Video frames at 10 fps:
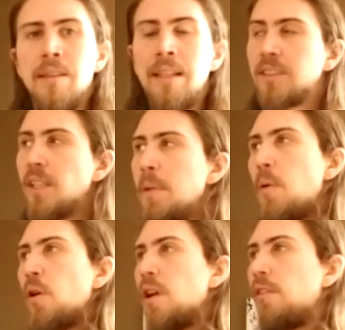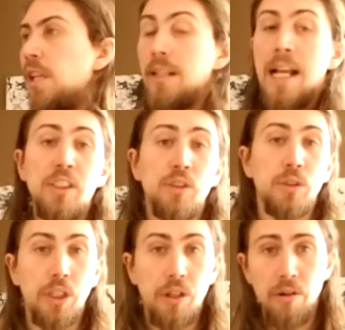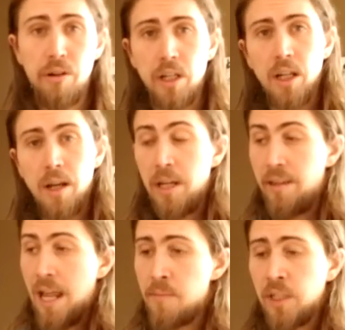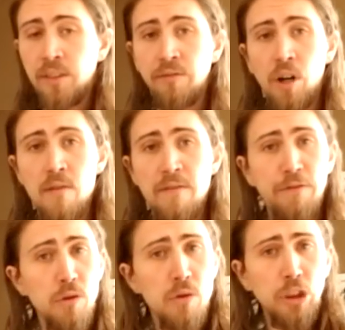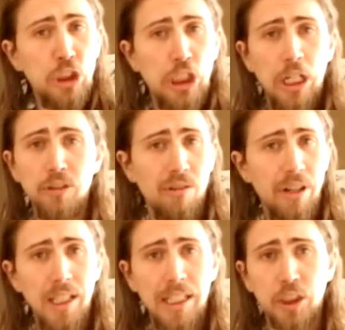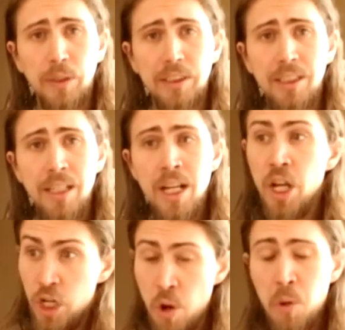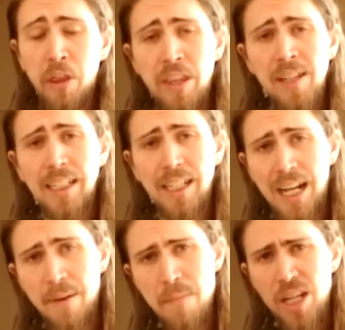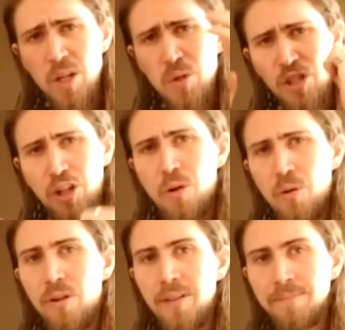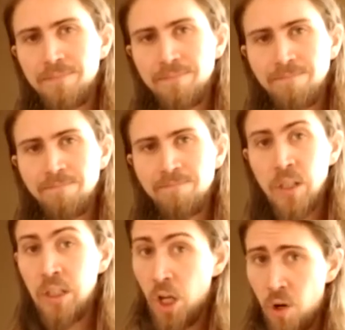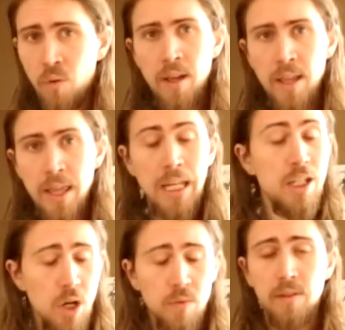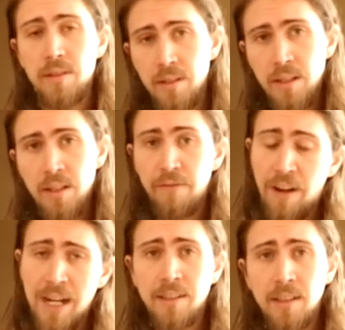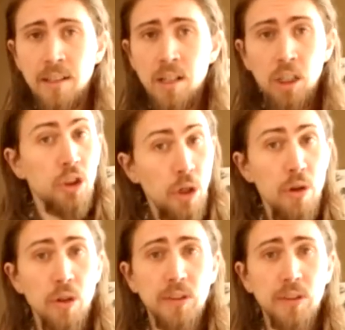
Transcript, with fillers: Now, some people are going to think national security. I mean, that must involve food, shelter, electricity, you know, the things that kind of make you secure? No, they don't. In fact, I'll show you